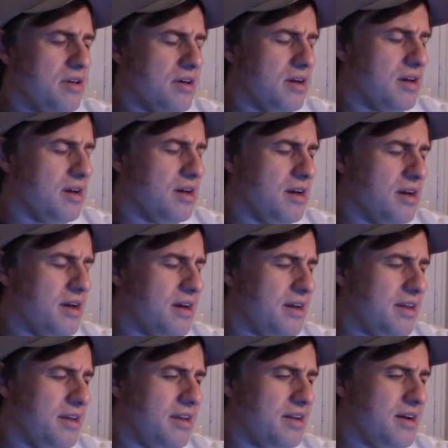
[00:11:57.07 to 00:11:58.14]
Uh, I, uh,
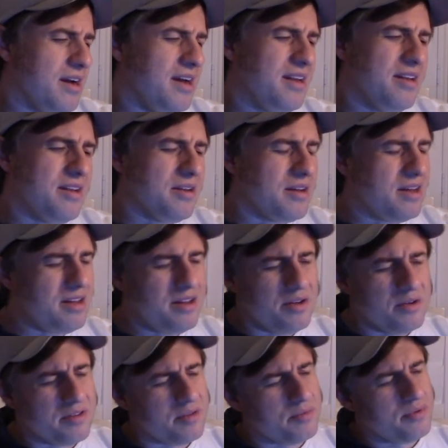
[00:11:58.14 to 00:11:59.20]
you know, I don't know, I don't know
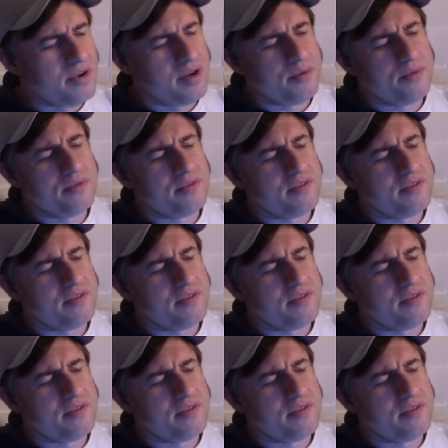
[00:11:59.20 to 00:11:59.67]
what the problem is.